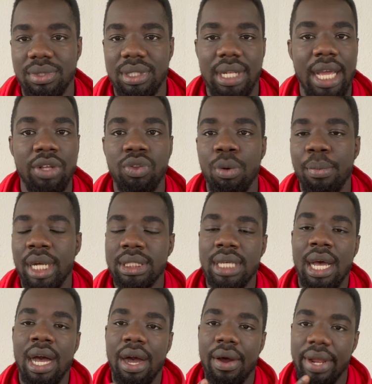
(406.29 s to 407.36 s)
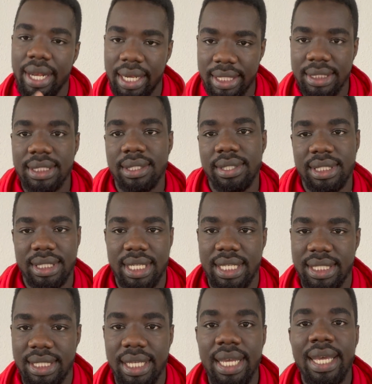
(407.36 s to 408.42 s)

like no matter how little it is.